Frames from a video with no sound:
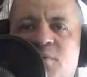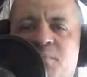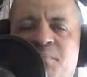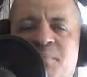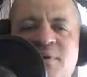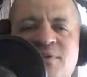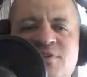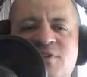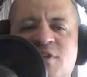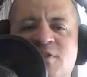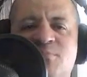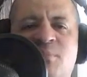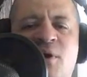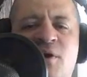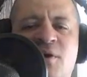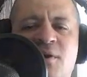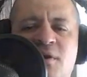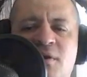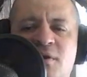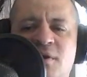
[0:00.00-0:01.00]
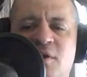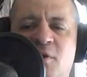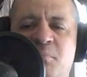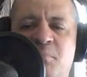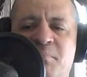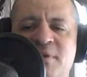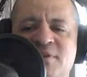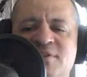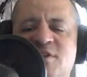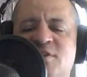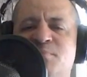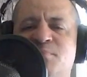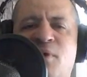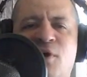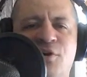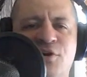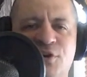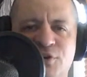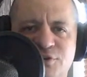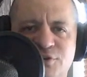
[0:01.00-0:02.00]
business
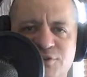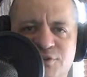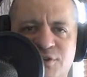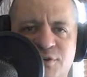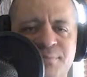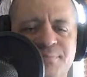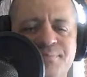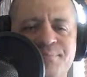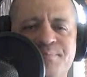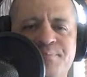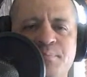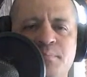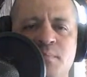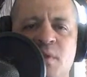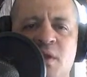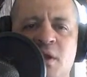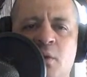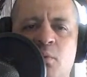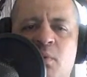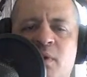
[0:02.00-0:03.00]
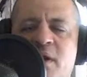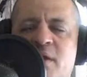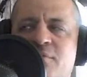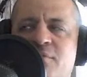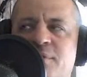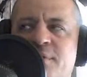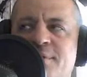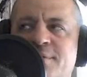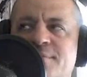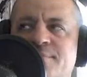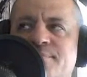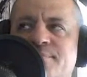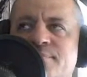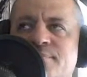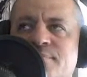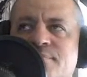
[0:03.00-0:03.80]
partners or whatever it is.